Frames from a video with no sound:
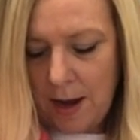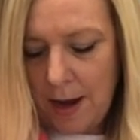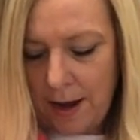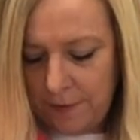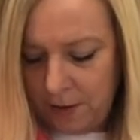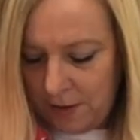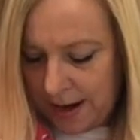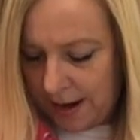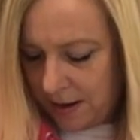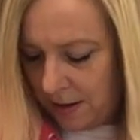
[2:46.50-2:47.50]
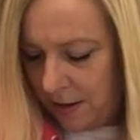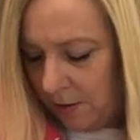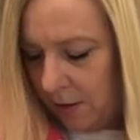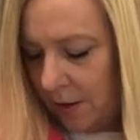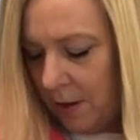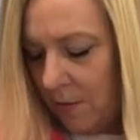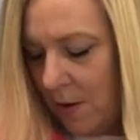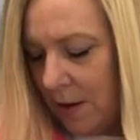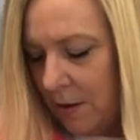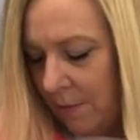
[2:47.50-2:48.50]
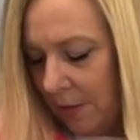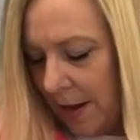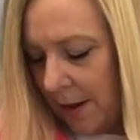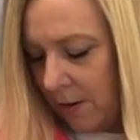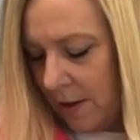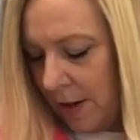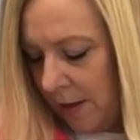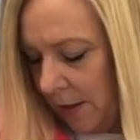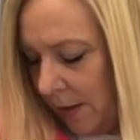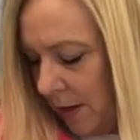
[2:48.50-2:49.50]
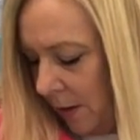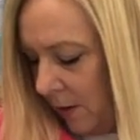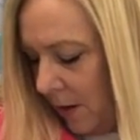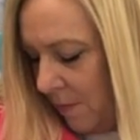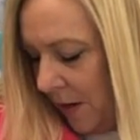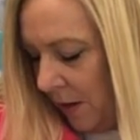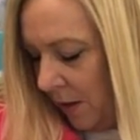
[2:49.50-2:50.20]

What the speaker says: After that, there's a little welcome letter. This is going to be